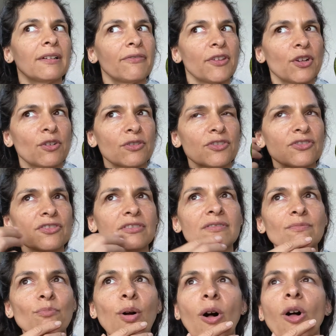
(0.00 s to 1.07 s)
if
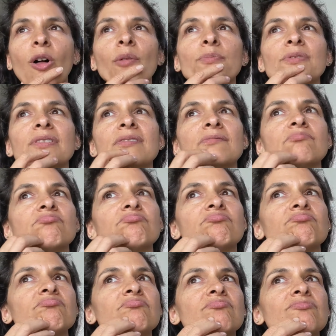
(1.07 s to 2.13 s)
there's palms
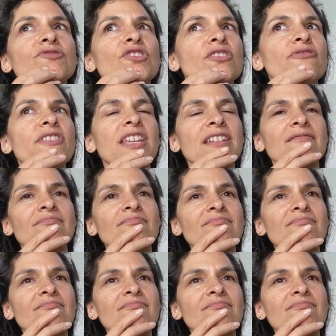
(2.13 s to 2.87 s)
to feet.